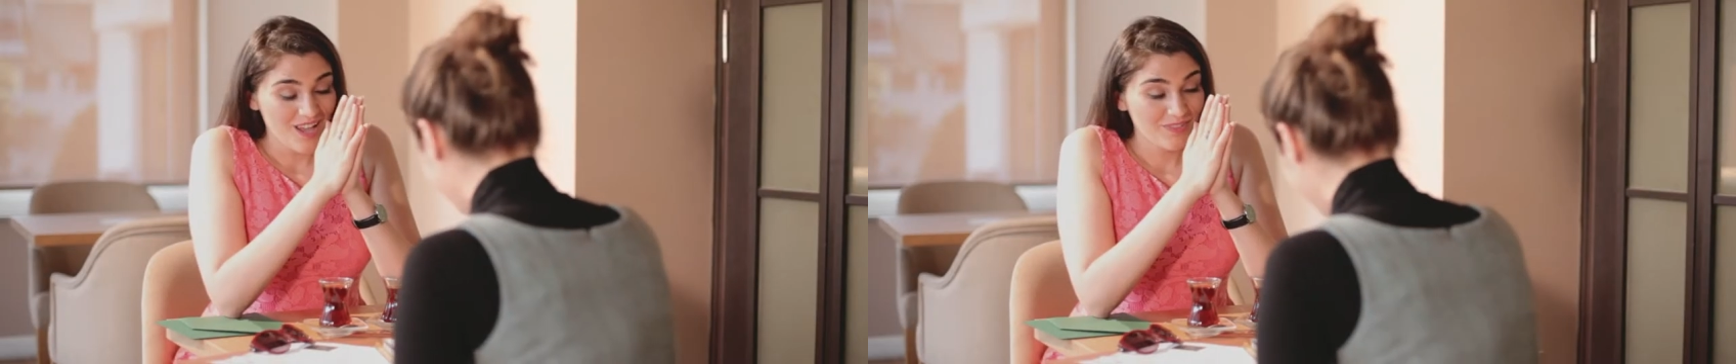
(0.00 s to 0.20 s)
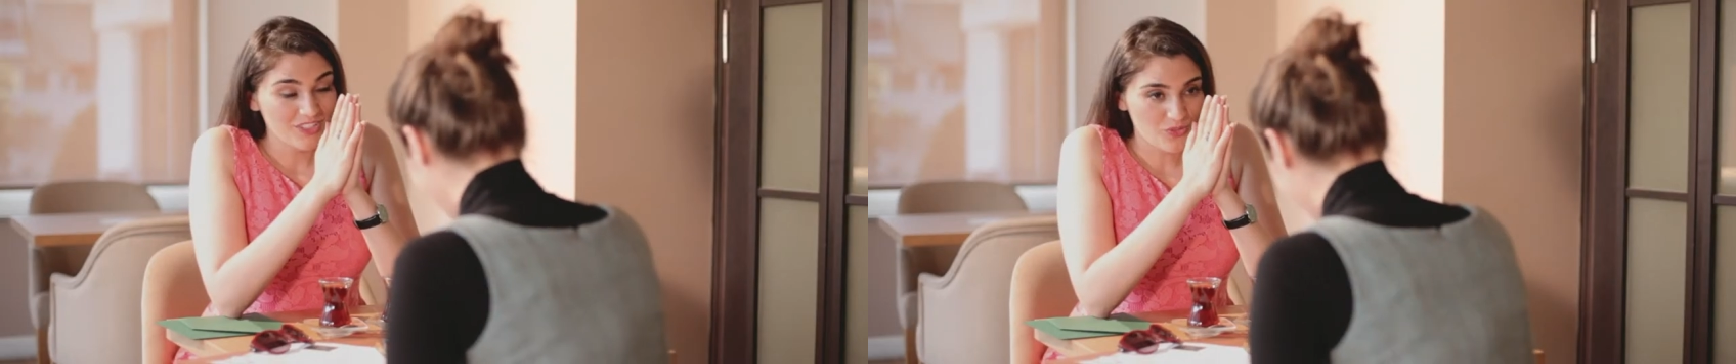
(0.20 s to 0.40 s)

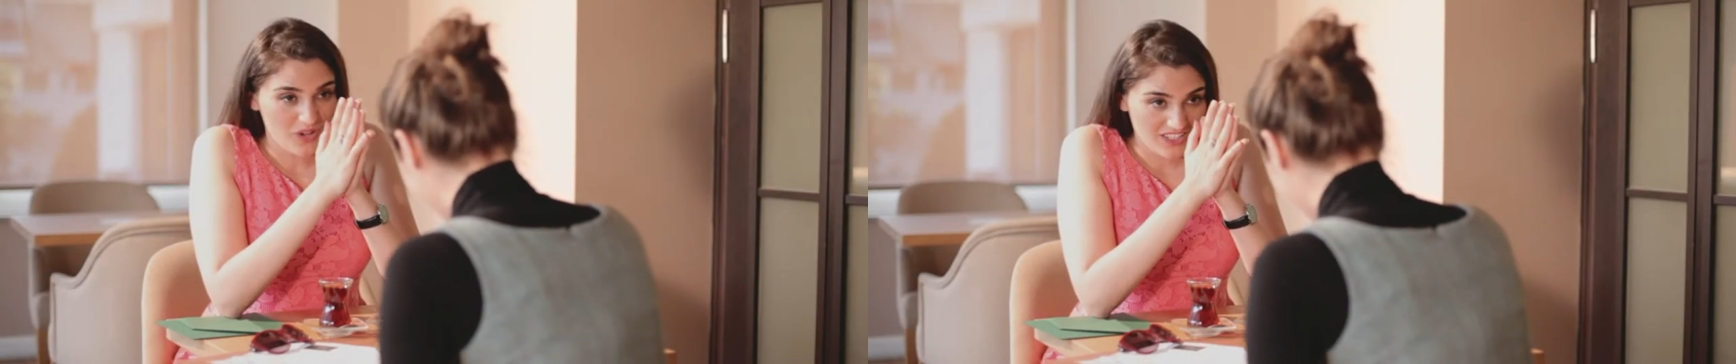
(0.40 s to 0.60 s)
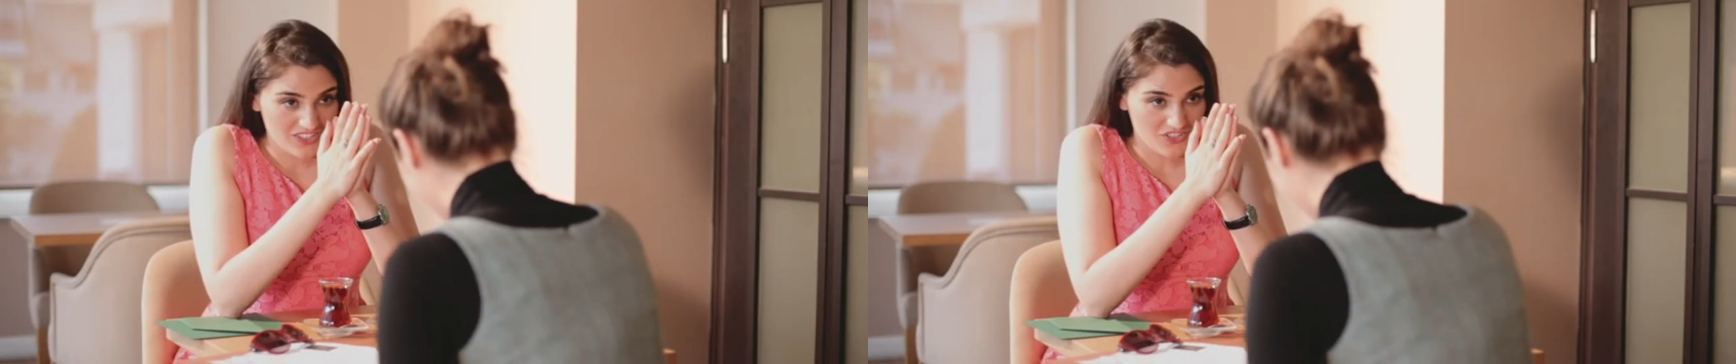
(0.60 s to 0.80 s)
I'm a
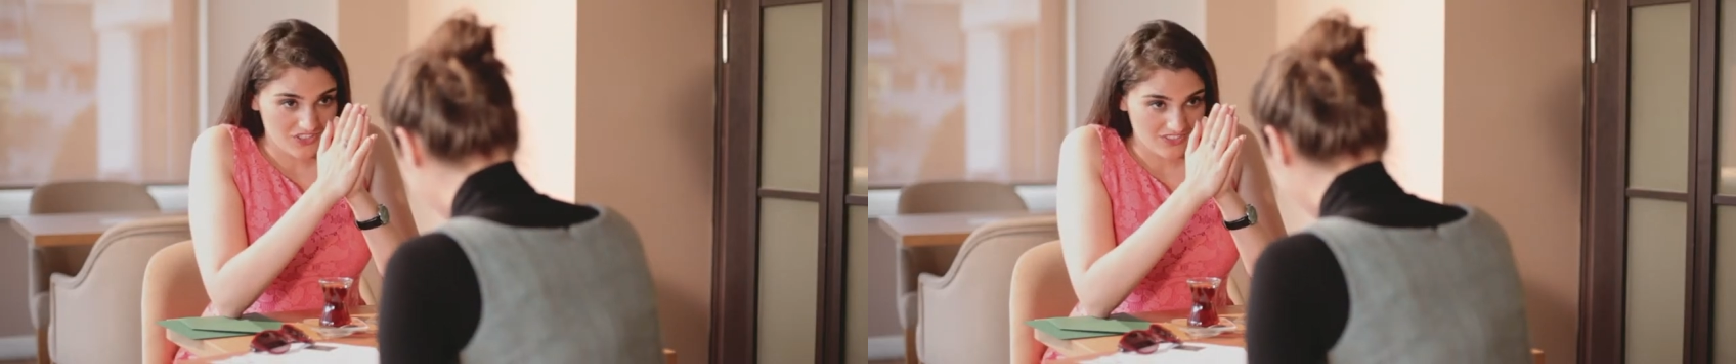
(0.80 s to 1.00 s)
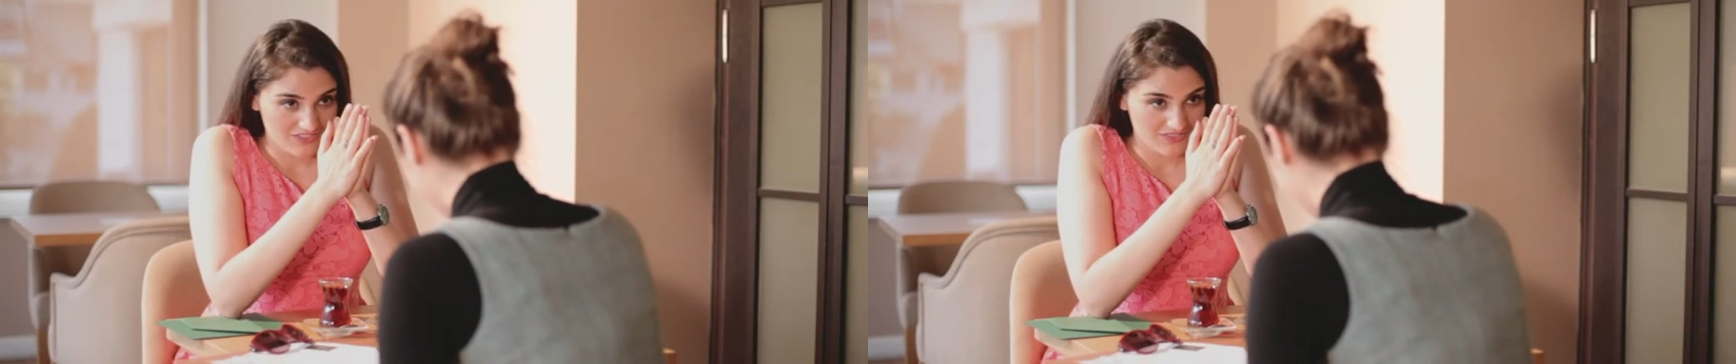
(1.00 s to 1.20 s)

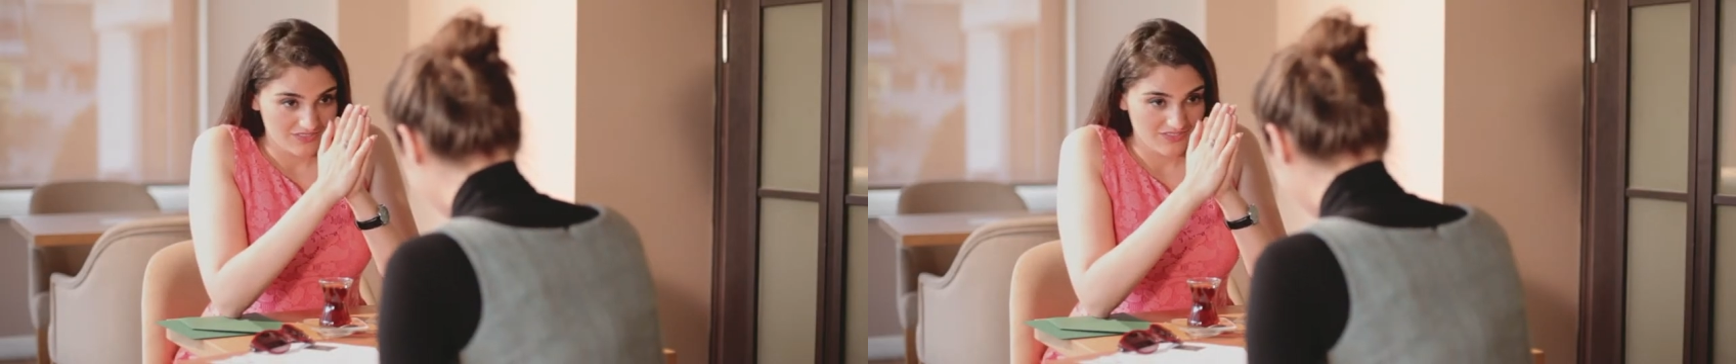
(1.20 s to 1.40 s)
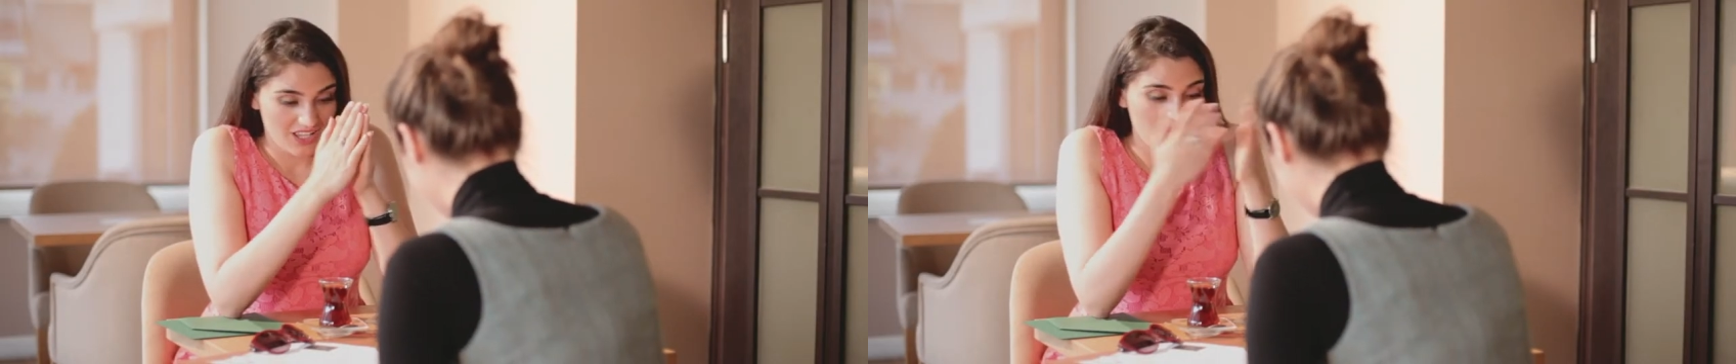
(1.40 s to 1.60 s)
director.
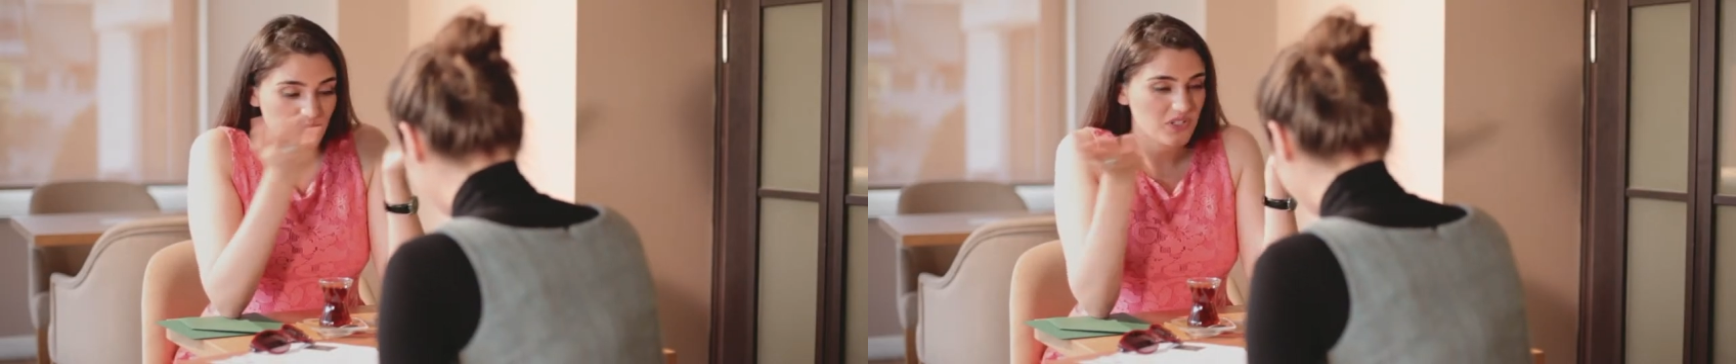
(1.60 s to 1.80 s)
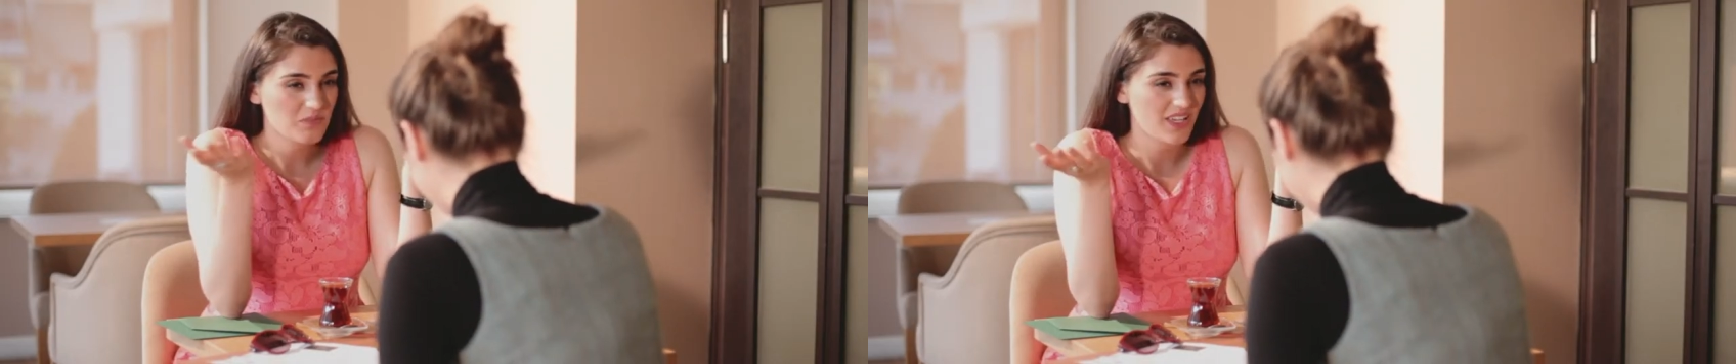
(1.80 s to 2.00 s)
I
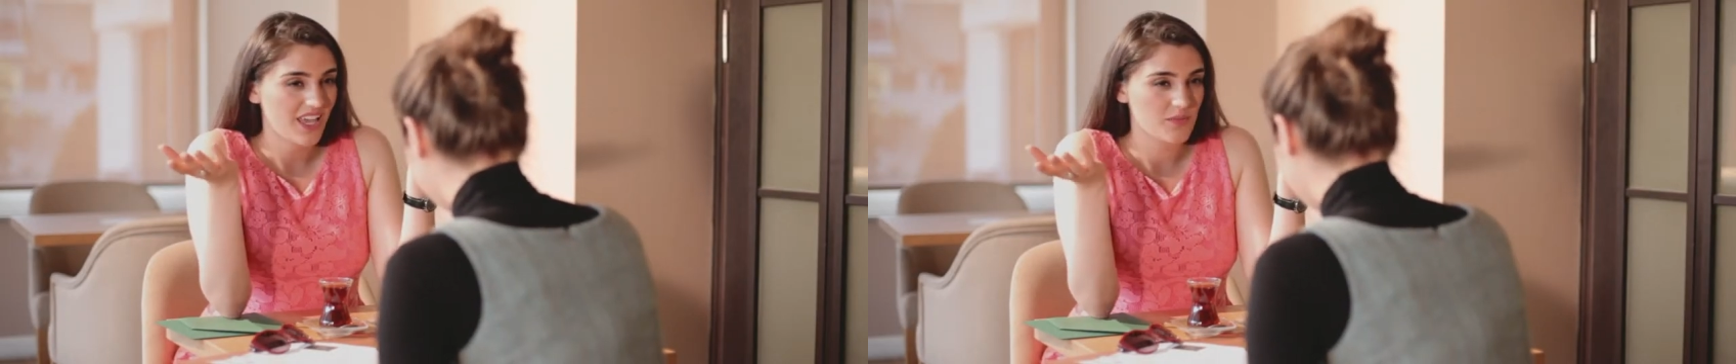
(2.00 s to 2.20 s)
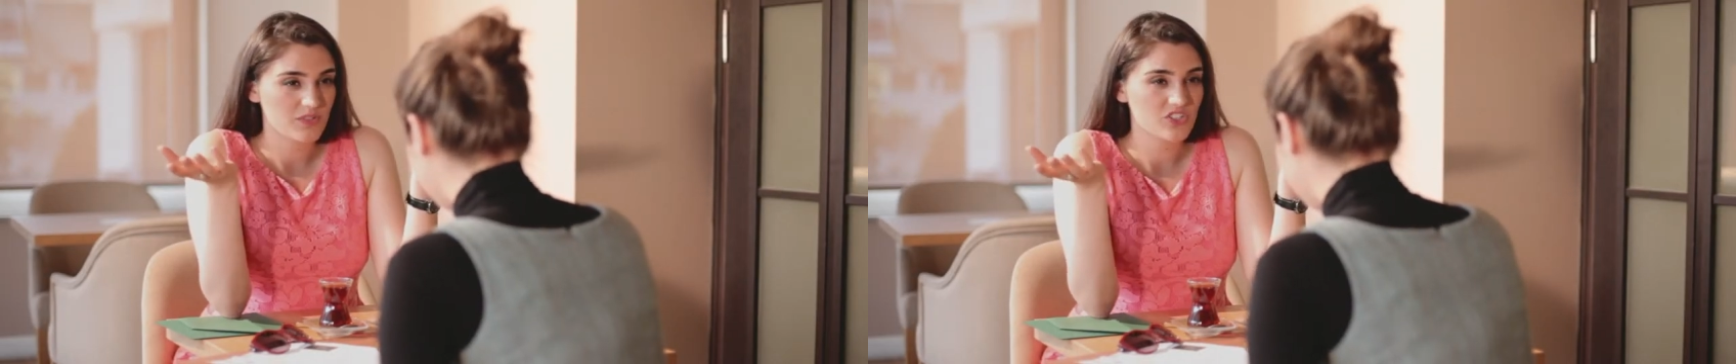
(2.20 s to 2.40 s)
wouldn't be able